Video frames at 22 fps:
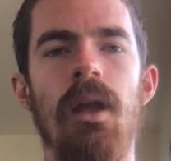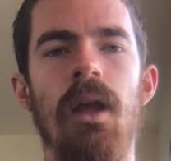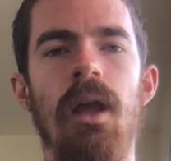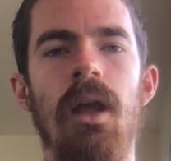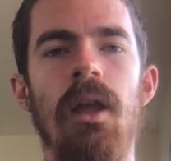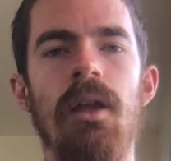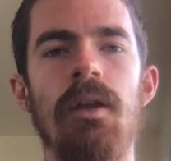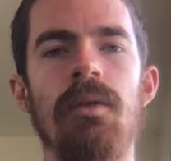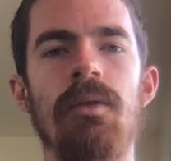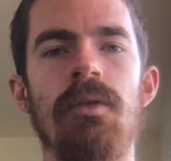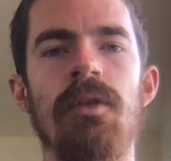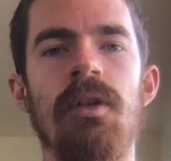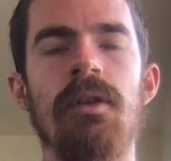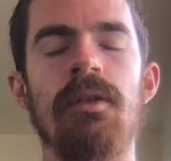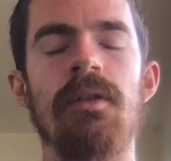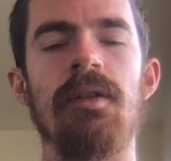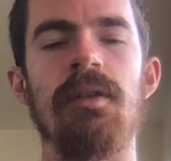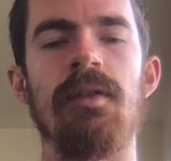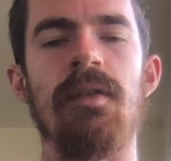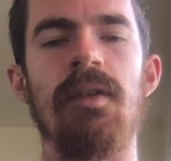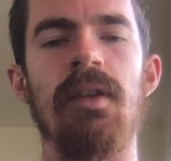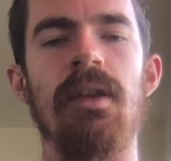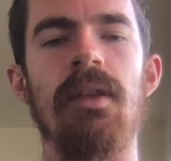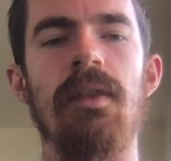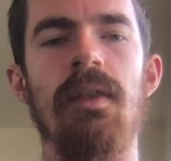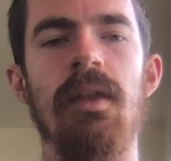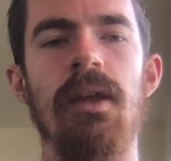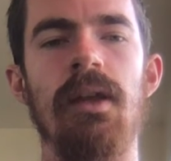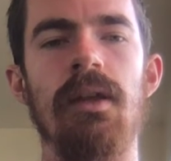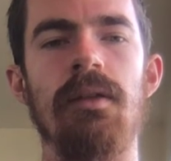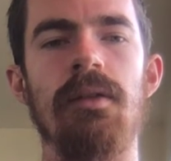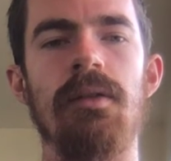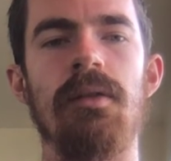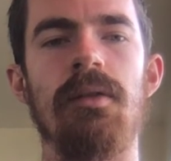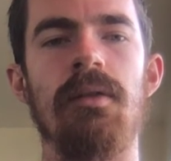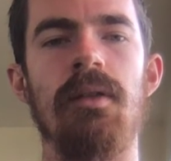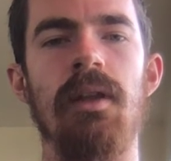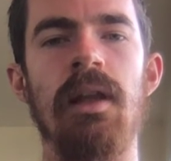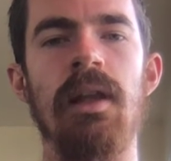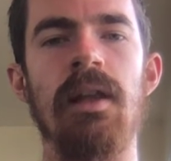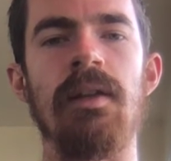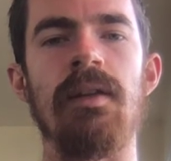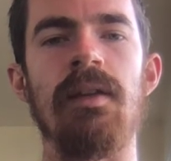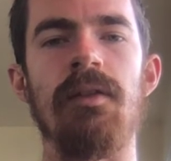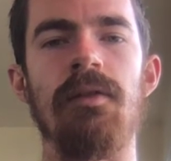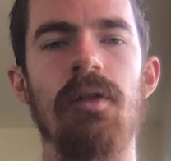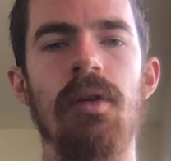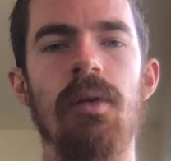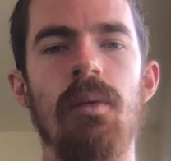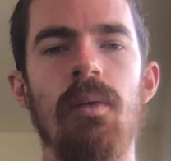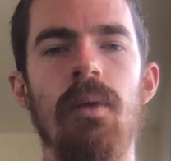And you start to see things in a different